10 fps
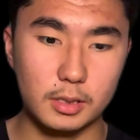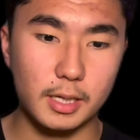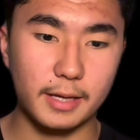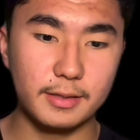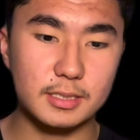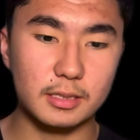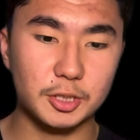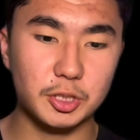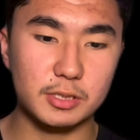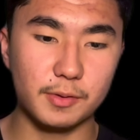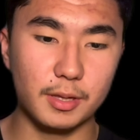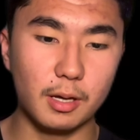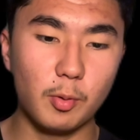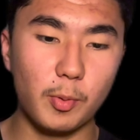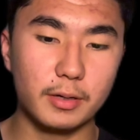And these electrons in
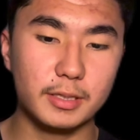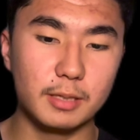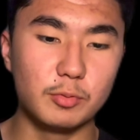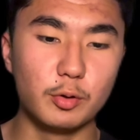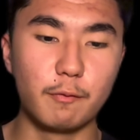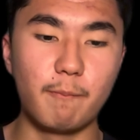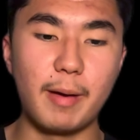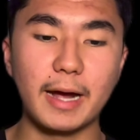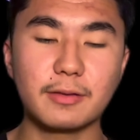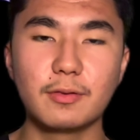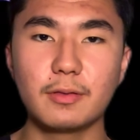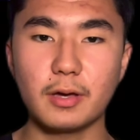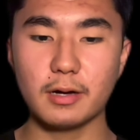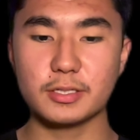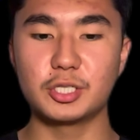double bond can move back to the
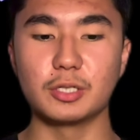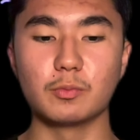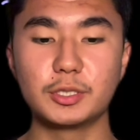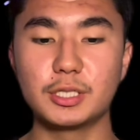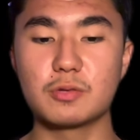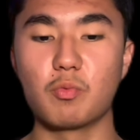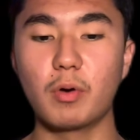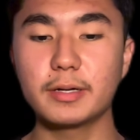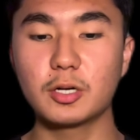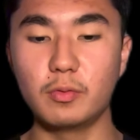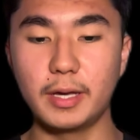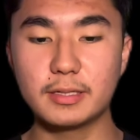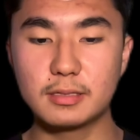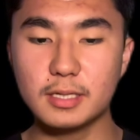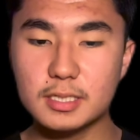oxygen, which is what creates
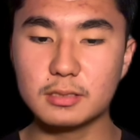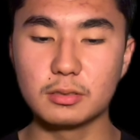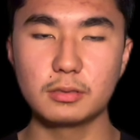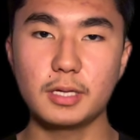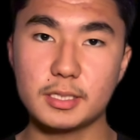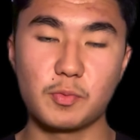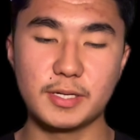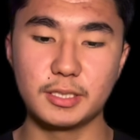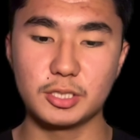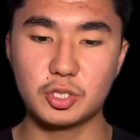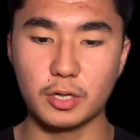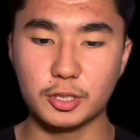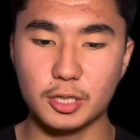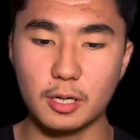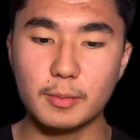this resonance
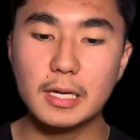structure.